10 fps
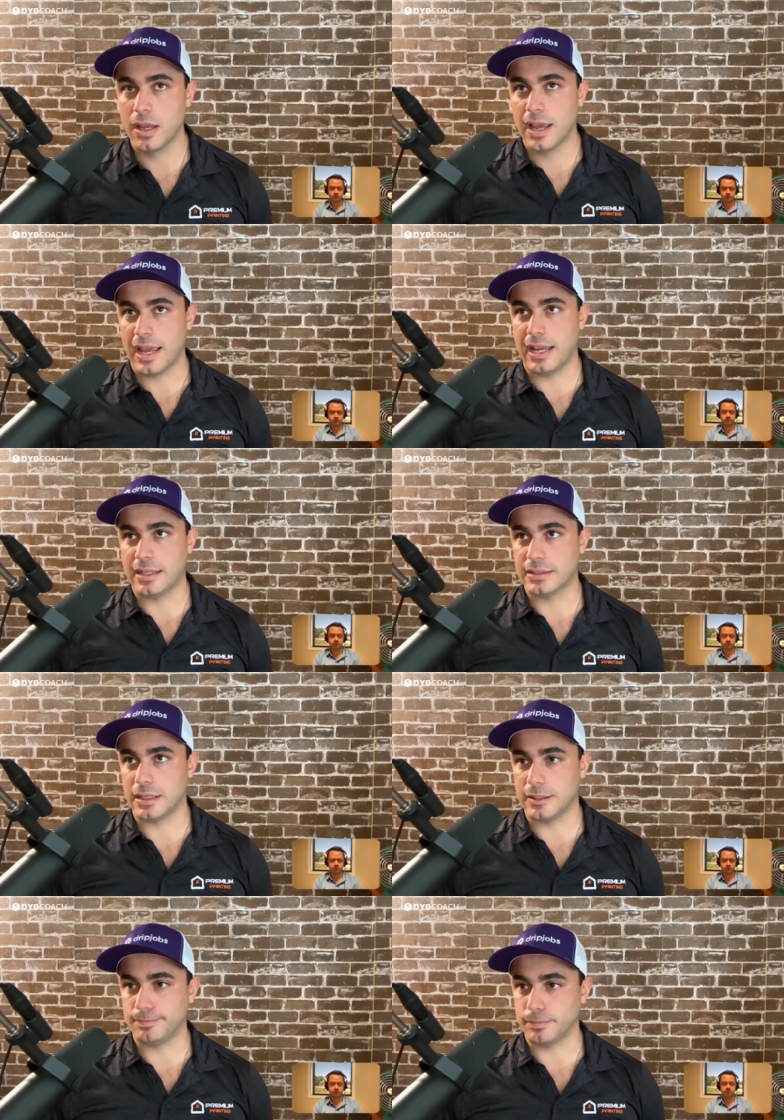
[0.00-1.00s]
And
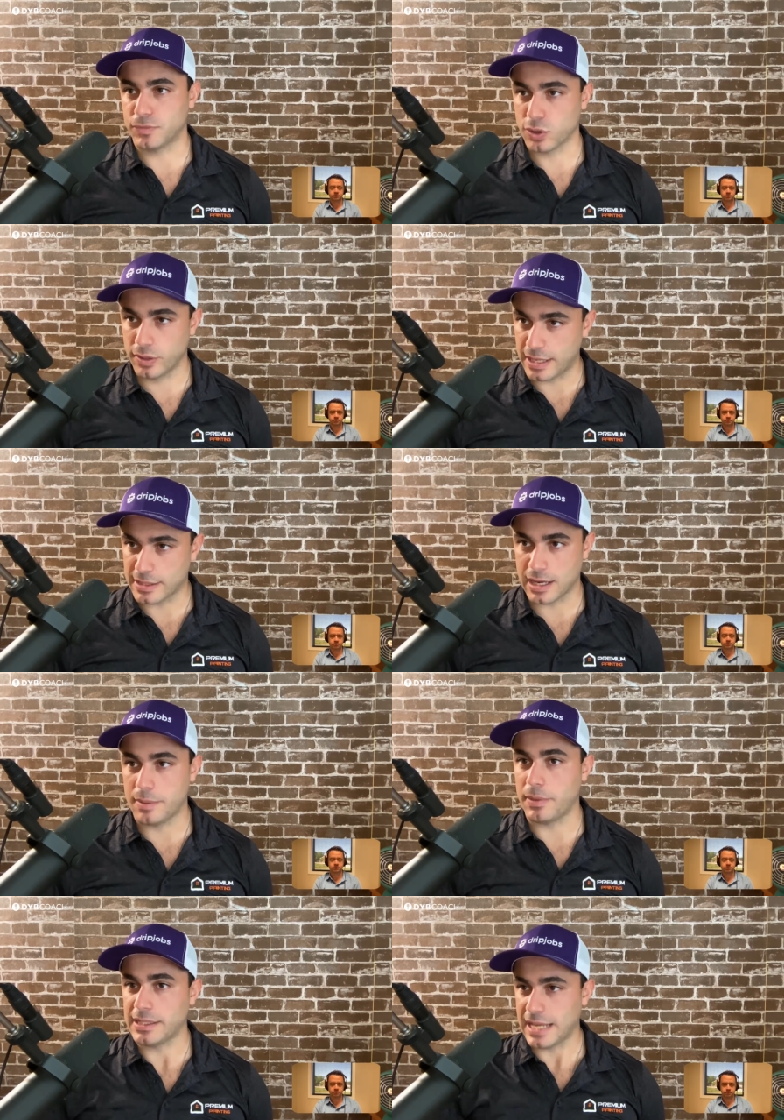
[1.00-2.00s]
um, during that
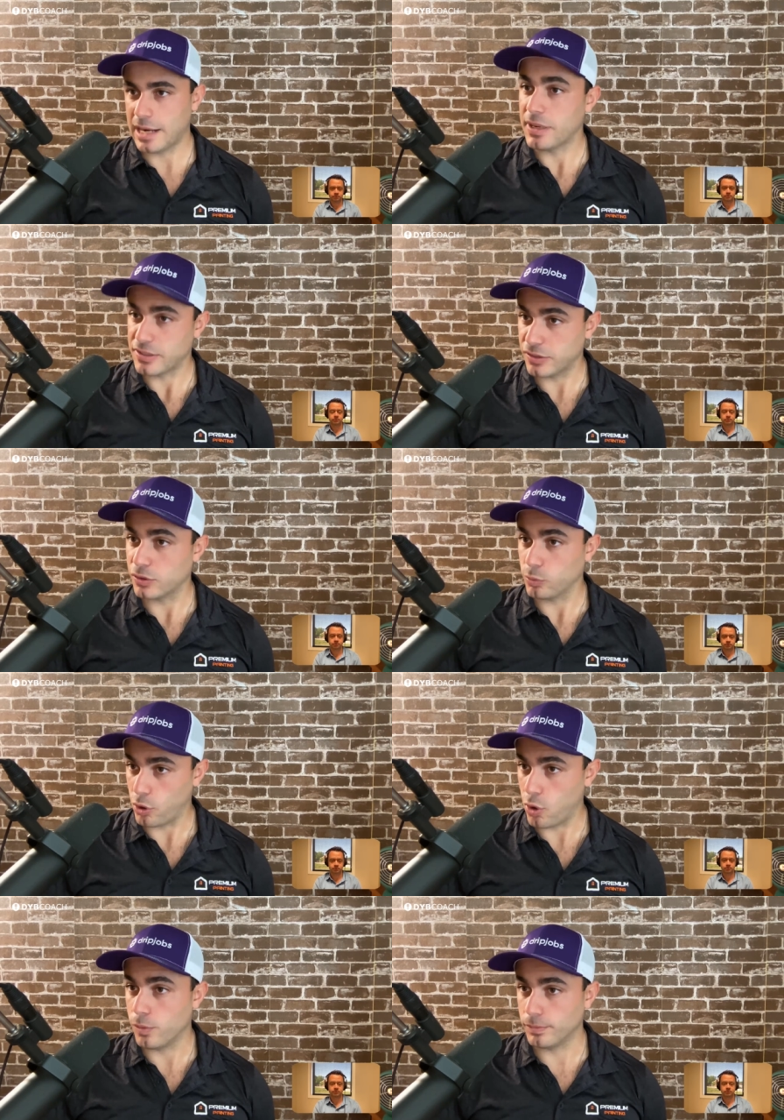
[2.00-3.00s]
time, my dad and my sister were
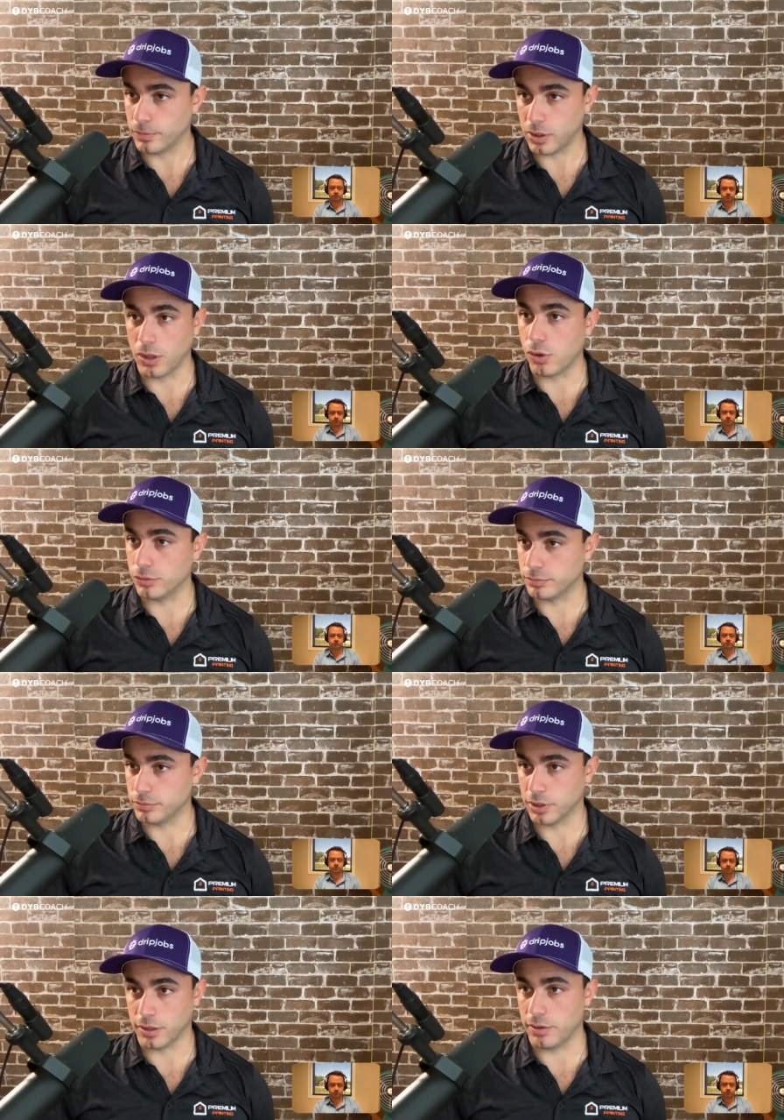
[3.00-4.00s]
home alone.
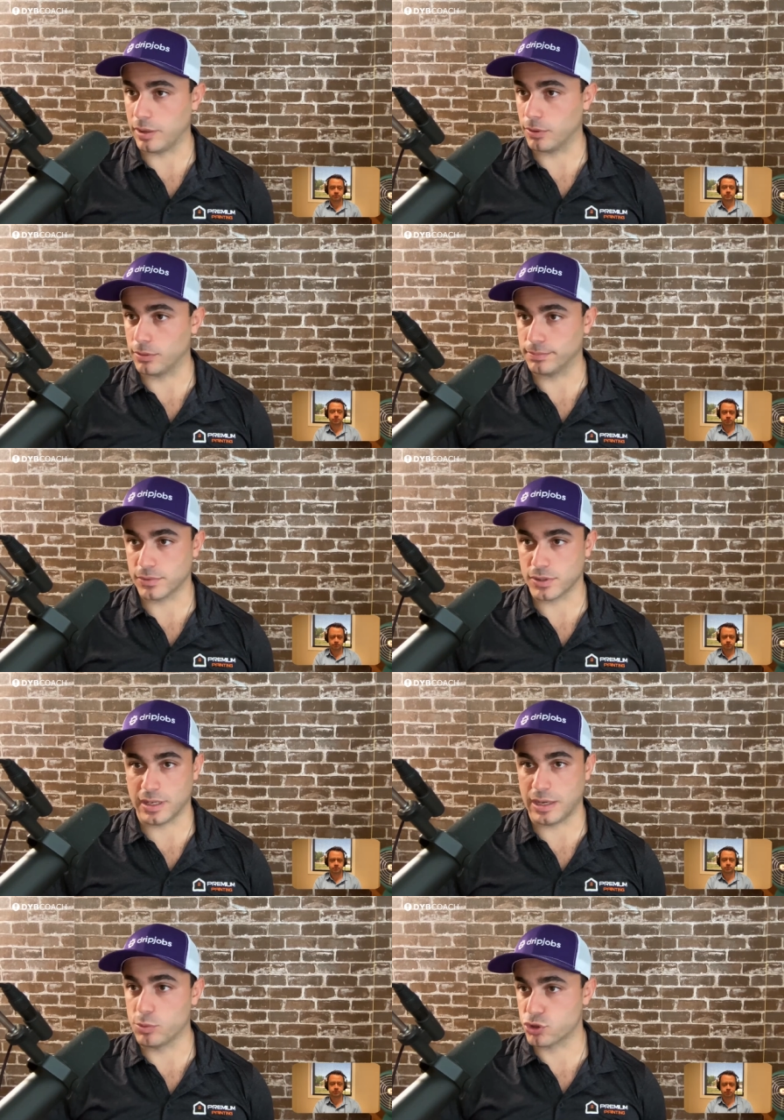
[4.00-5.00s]
You know, they were
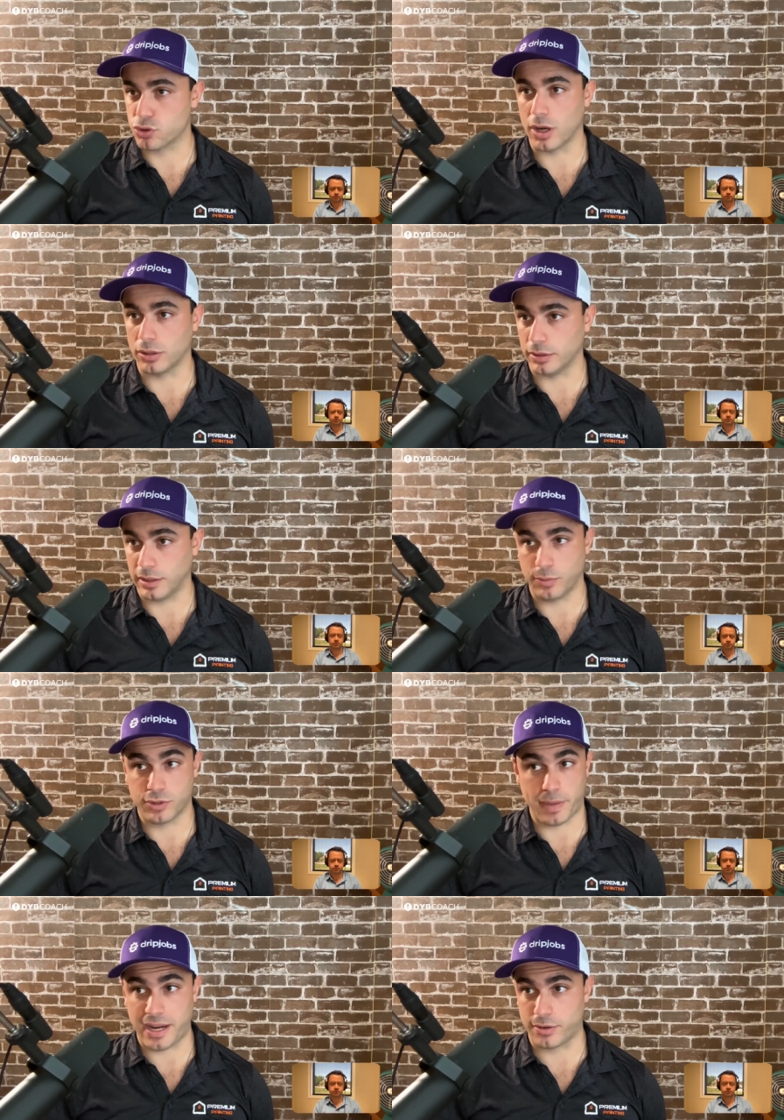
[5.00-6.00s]
he was struggling. He was
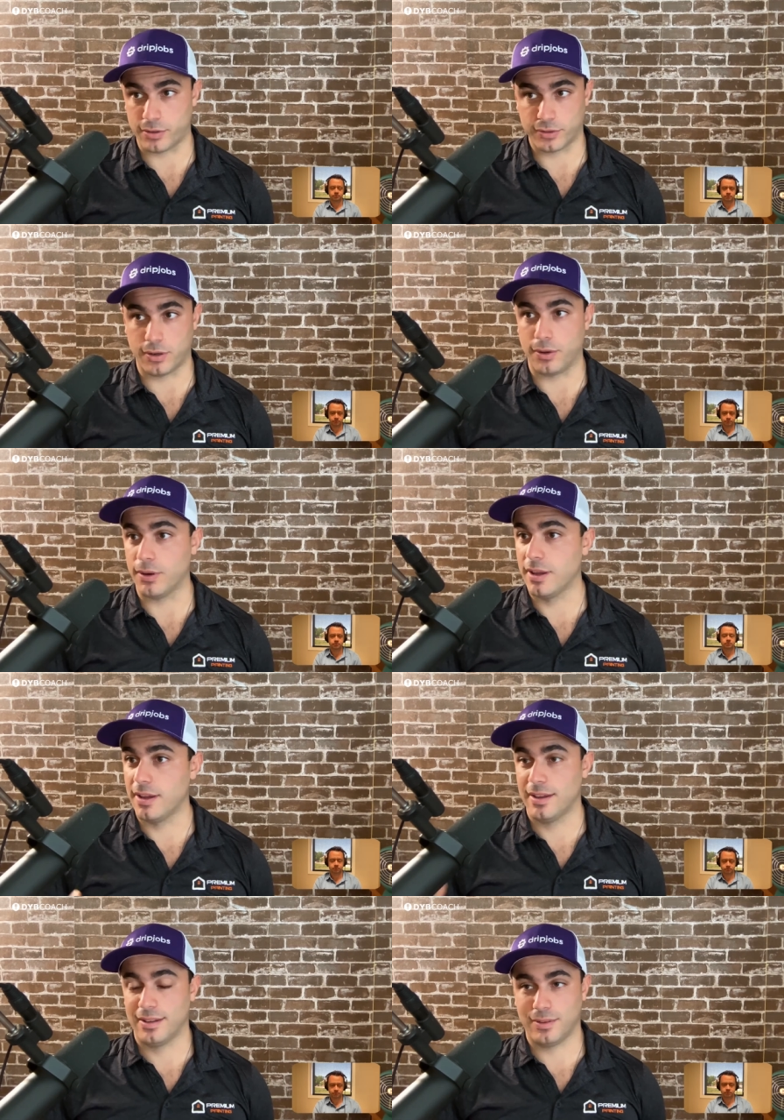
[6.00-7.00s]
a painter, so
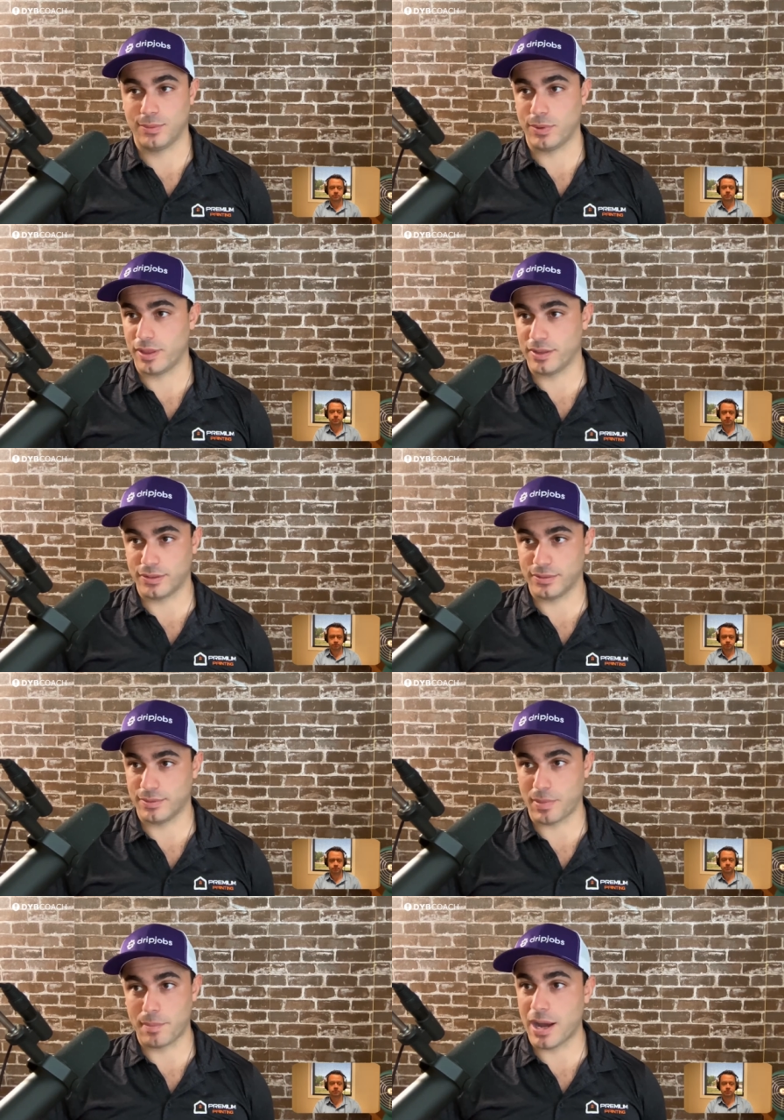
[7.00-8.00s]
with his
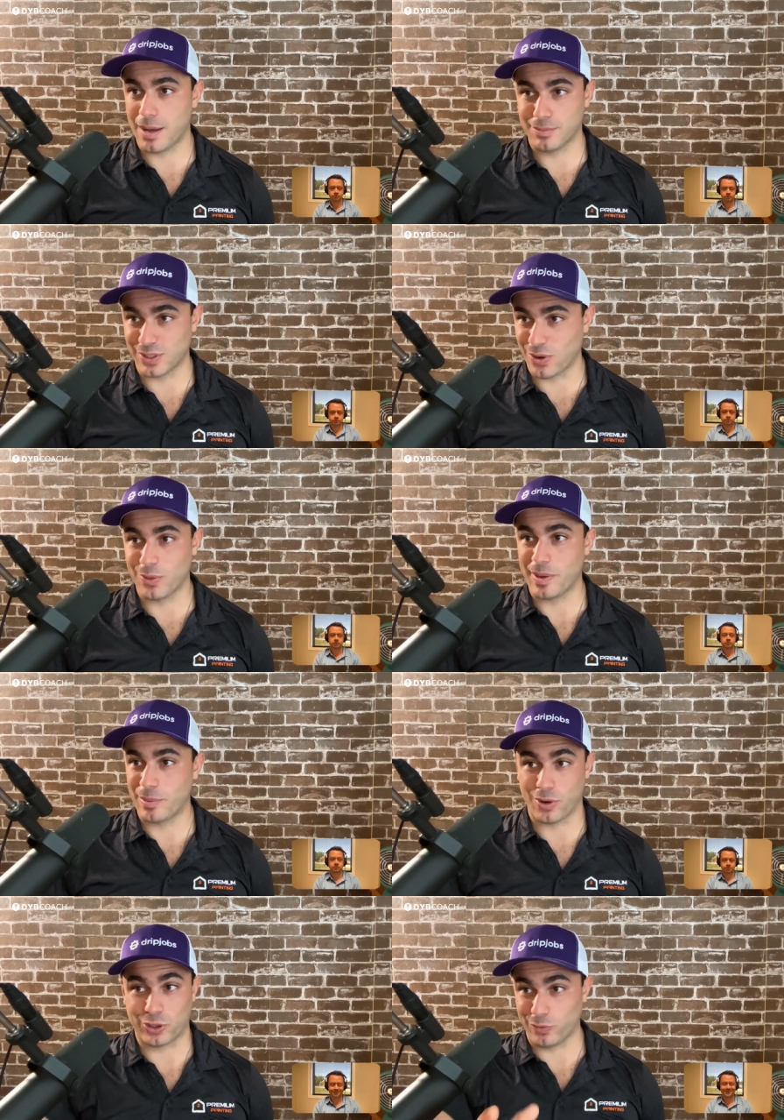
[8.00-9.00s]
my mom did all the paperwork.